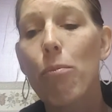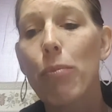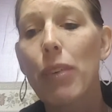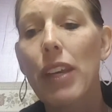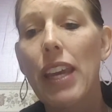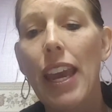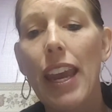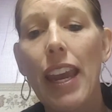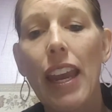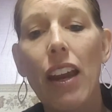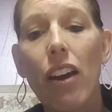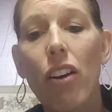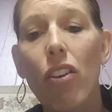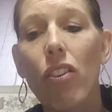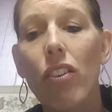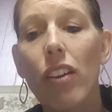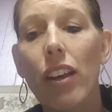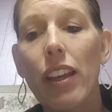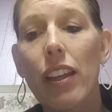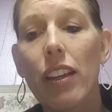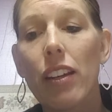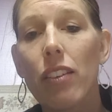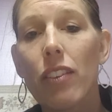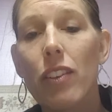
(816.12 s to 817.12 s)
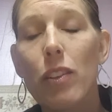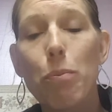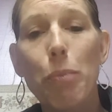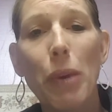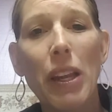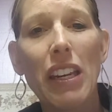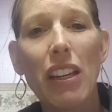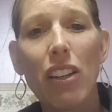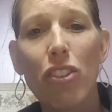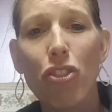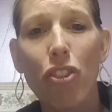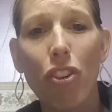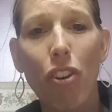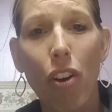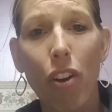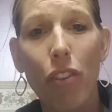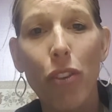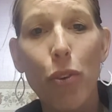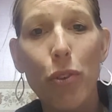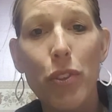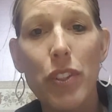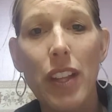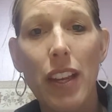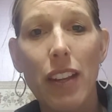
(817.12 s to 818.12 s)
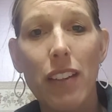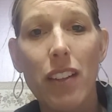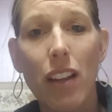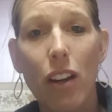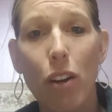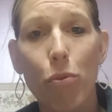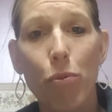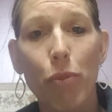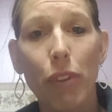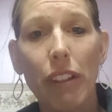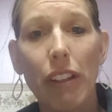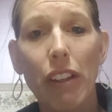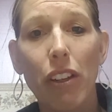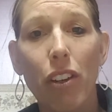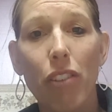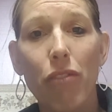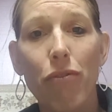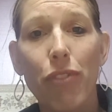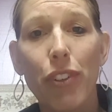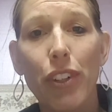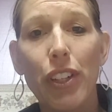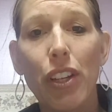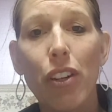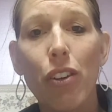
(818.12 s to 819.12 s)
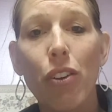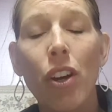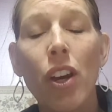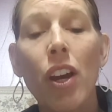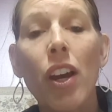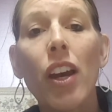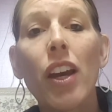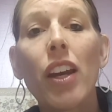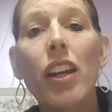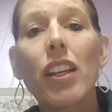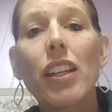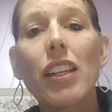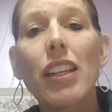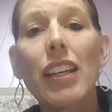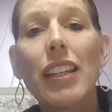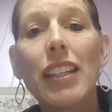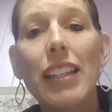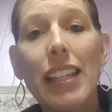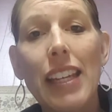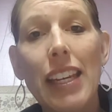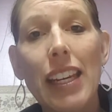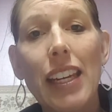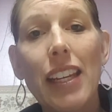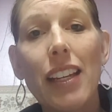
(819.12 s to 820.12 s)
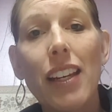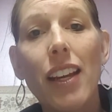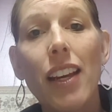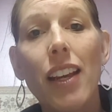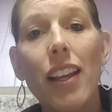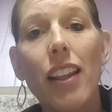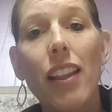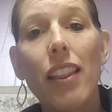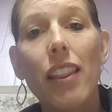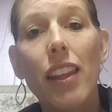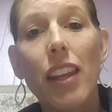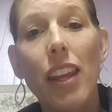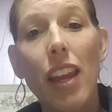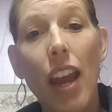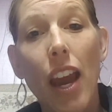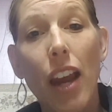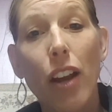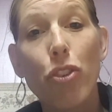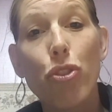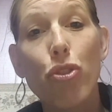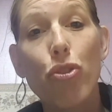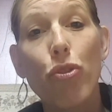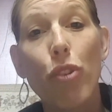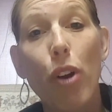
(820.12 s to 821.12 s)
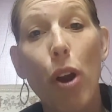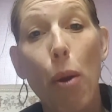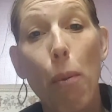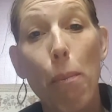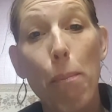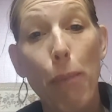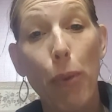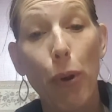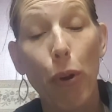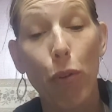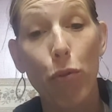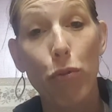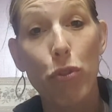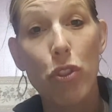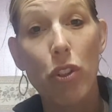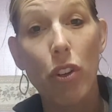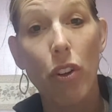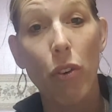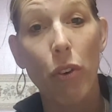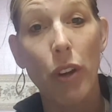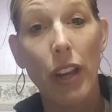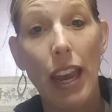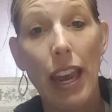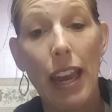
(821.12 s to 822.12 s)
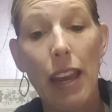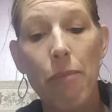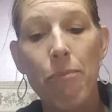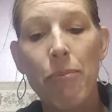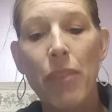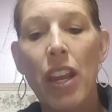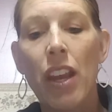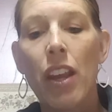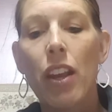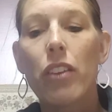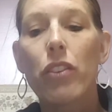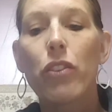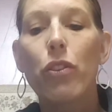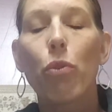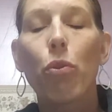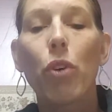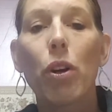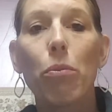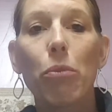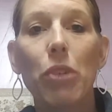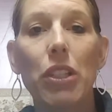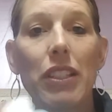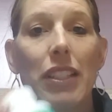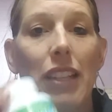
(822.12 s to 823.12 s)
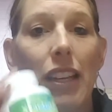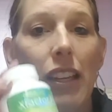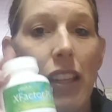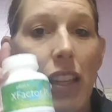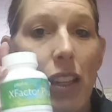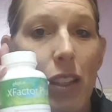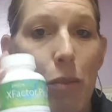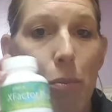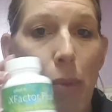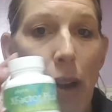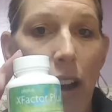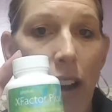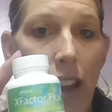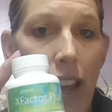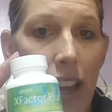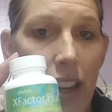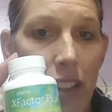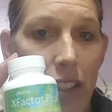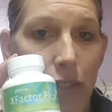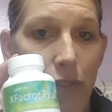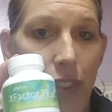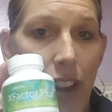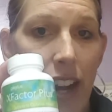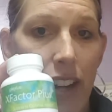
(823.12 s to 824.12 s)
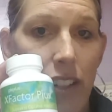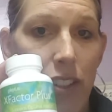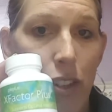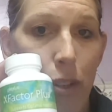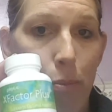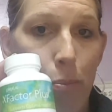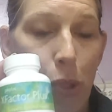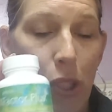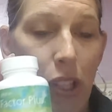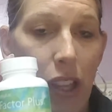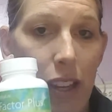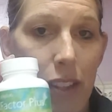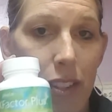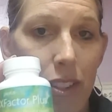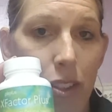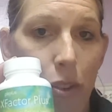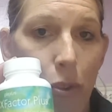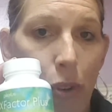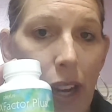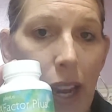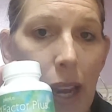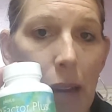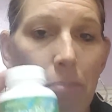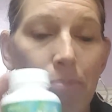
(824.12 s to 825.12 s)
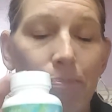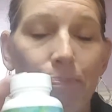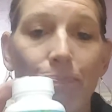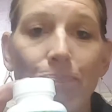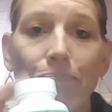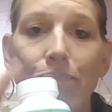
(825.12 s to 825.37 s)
kale and spinach and all those things that are really good for you, you need the extra boost, okay? So what I'm going to tell you is about X Factor Plus, okay?